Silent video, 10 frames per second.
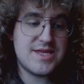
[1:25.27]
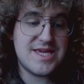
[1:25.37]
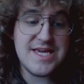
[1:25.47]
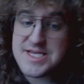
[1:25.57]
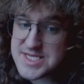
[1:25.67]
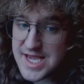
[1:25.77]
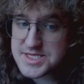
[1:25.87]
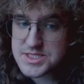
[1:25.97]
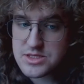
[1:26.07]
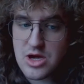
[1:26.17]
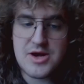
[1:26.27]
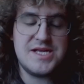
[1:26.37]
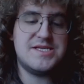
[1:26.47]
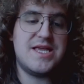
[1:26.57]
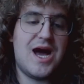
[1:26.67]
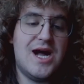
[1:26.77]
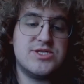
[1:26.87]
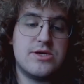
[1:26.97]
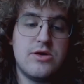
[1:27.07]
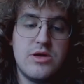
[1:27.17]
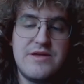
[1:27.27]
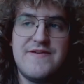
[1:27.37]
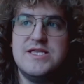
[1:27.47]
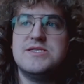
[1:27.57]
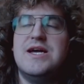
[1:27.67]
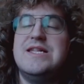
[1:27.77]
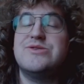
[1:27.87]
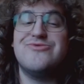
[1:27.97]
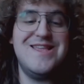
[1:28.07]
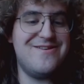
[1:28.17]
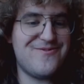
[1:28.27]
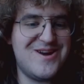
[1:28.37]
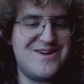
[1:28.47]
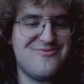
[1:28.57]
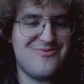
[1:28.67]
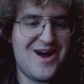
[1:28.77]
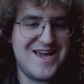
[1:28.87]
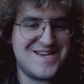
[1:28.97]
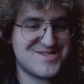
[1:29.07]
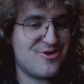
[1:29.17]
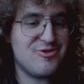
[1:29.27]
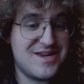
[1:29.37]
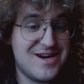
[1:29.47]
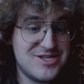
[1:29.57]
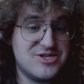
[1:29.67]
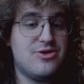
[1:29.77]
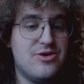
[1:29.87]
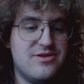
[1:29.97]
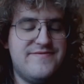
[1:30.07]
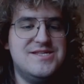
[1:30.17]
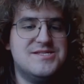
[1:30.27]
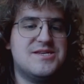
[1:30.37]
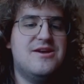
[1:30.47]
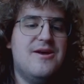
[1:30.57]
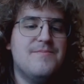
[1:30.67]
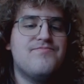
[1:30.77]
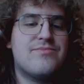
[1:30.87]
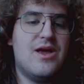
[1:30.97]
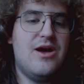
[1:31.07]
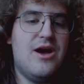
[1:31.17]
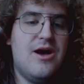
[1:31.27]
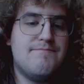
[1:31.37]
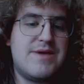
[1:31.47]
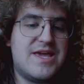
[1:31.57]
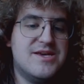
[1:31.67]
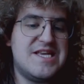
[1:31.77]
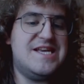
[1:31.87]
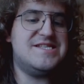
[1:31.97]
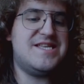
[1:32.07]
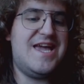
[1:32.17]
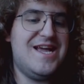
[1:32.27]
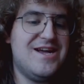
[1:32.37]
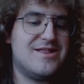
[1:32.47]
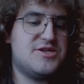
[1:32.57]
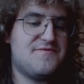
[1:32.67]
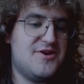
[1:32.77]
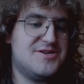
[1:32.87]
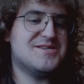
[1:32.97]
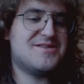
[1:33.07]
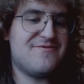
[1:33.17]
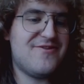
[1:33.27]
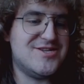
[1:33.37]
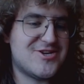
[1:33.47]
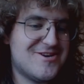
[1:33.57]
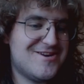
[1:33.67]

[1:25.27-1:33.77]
e6 going into the Agincourt defense, and it's really funny why it's called the Agincourt defense, because it's the English versus the French,